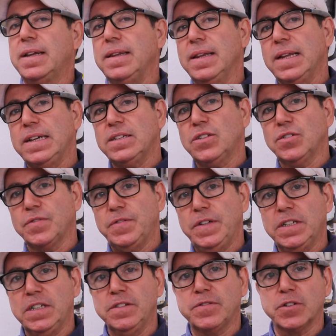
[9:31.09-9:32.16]
unless you're
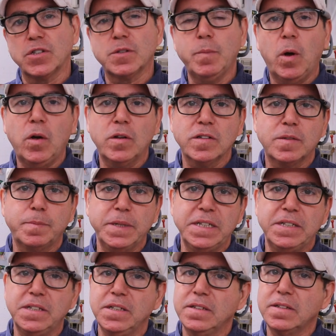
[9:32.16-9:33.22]
fishing for small
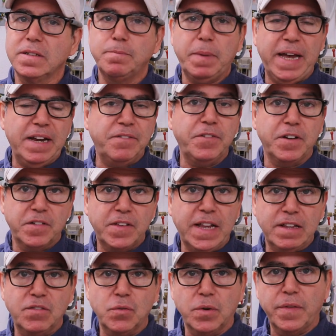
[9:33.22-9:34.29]
species, panfish,
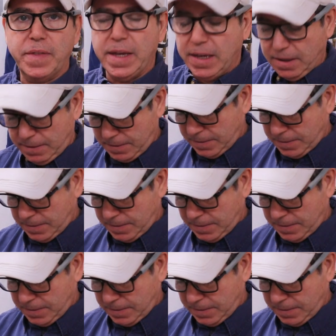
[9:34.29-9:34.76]
that sort of thing.